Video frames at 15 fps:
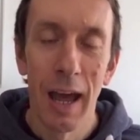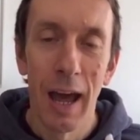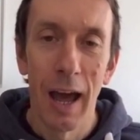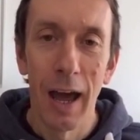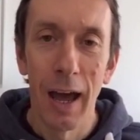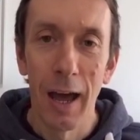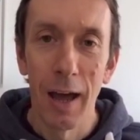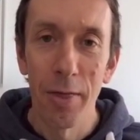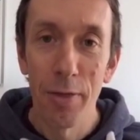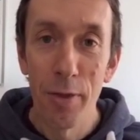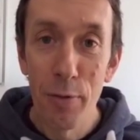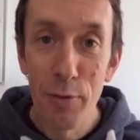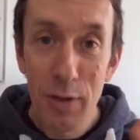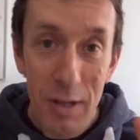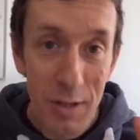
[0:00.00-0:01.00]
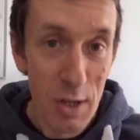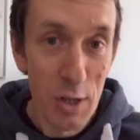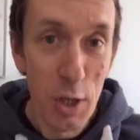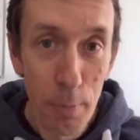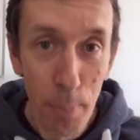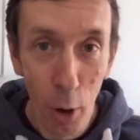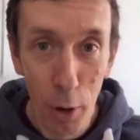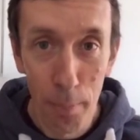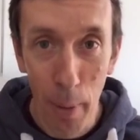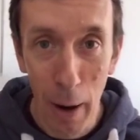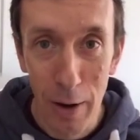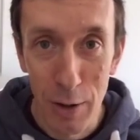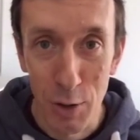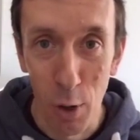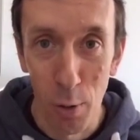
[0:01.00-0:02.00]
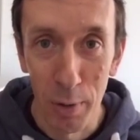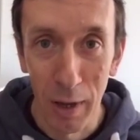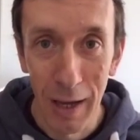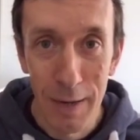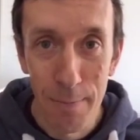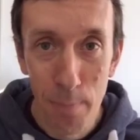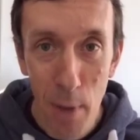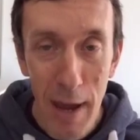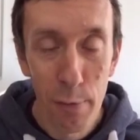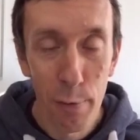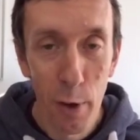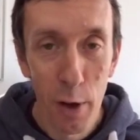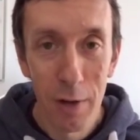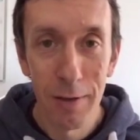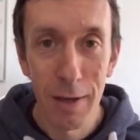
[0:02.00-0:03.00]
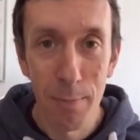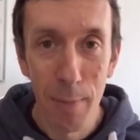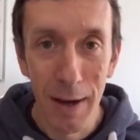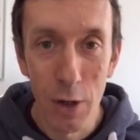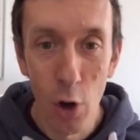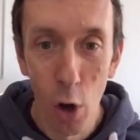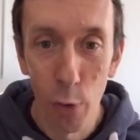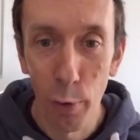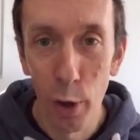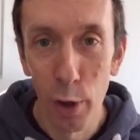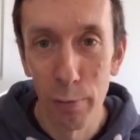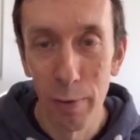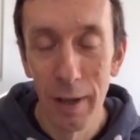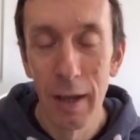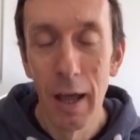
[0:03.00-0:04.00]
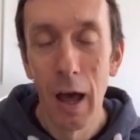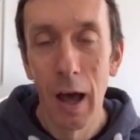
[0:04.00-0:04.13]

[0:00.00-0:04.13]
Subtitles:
There's a new button on Periscope, okay? You may have heard of it, you may not have heard of it.